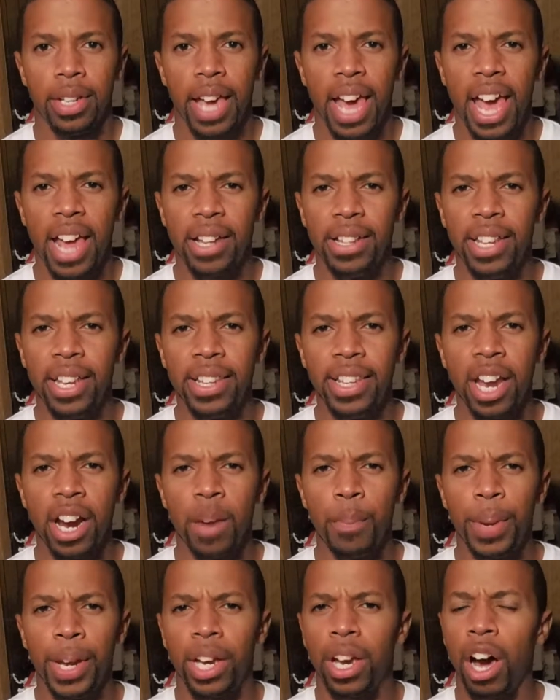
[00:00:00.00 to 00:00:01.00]
and then
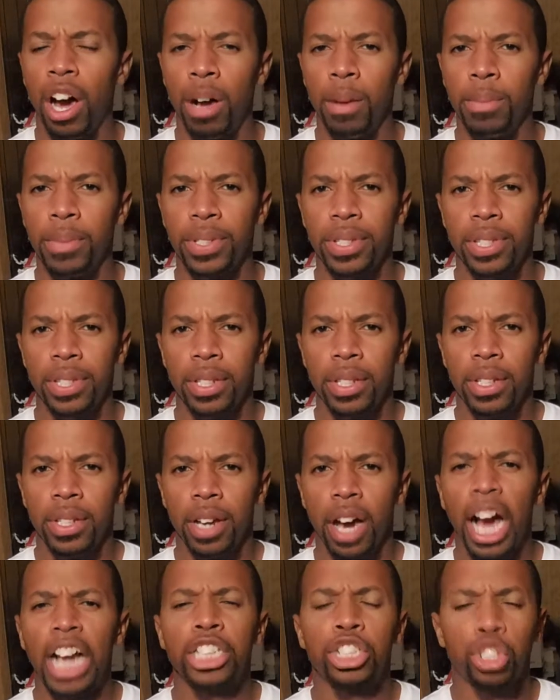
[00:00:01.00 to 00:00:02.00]
there becomes
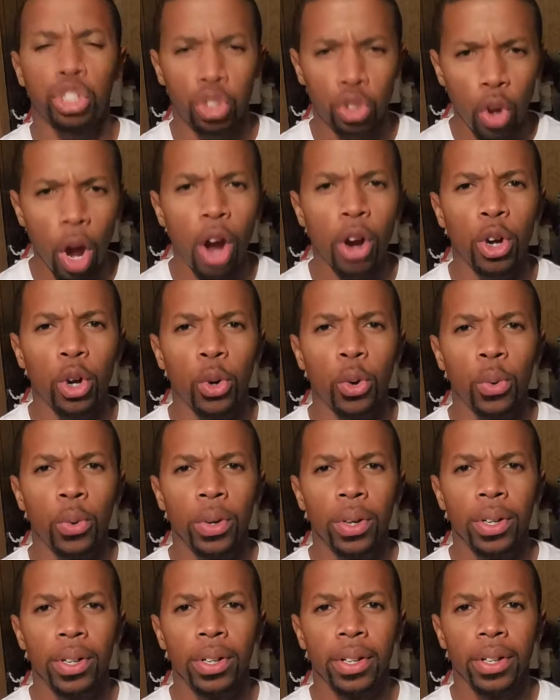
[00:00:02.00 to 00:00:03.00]
a struggle
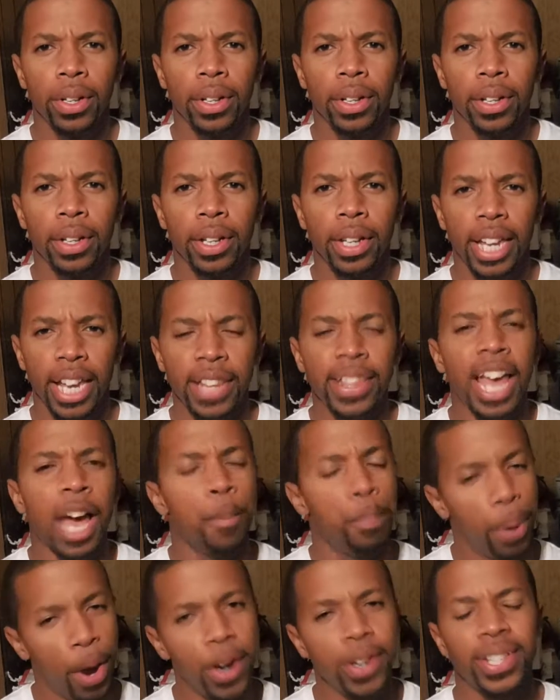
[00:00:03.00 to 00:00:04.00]
in
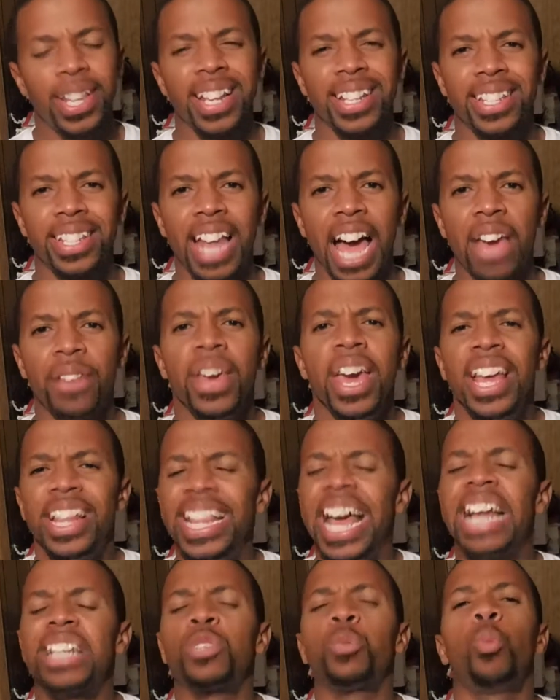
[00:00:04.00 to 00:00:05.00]
that person's life.
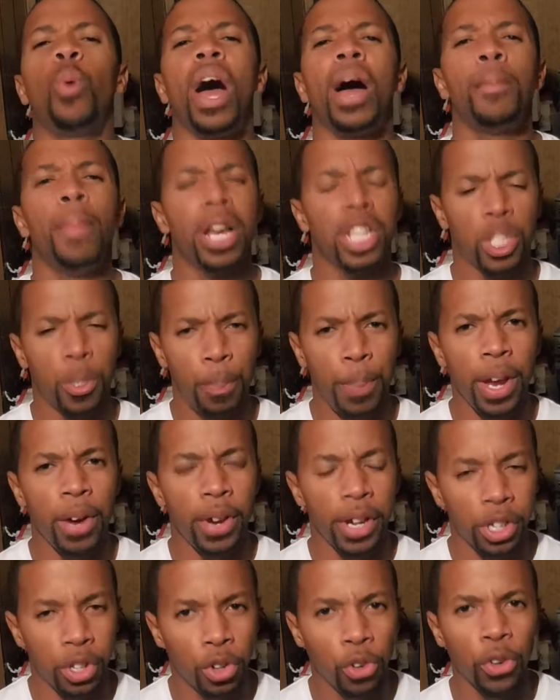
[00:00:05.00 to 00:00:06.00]
That's why my
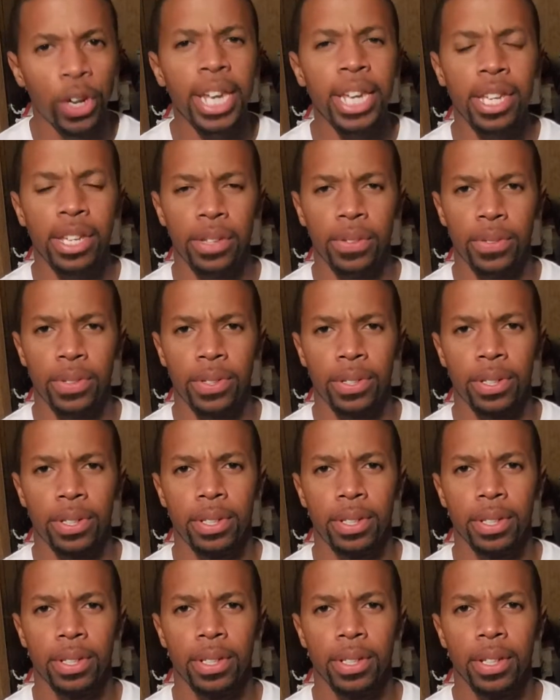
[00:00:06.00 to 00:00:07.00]
spirit
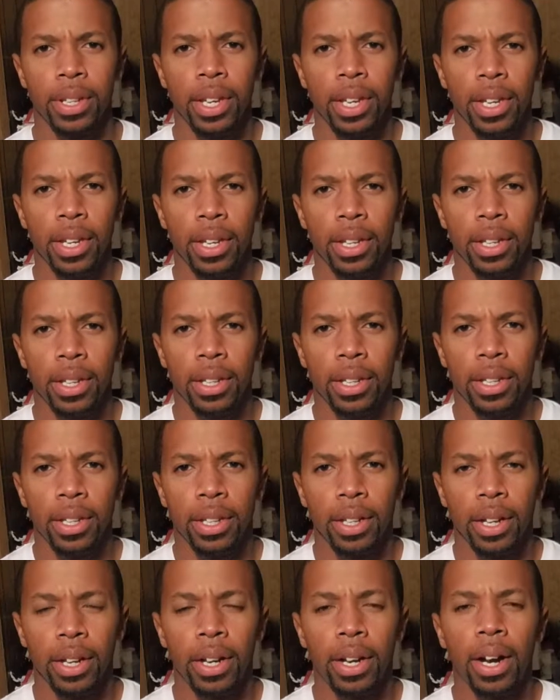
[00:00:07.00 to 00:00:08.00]
grieves.
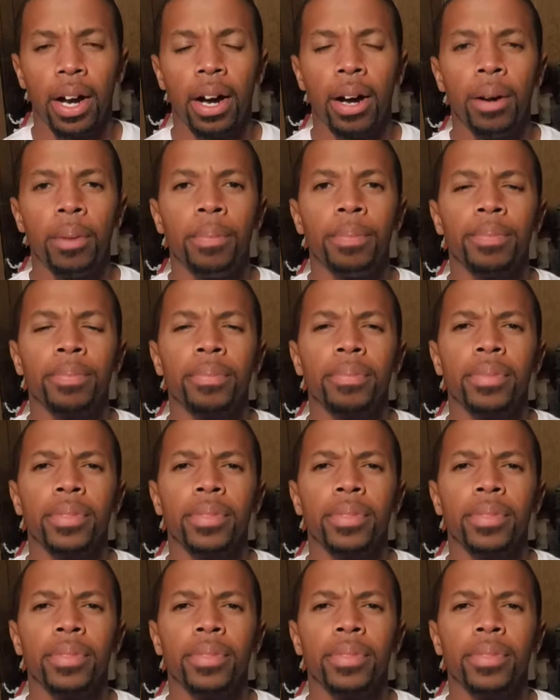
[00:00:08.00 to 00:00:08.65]
Um,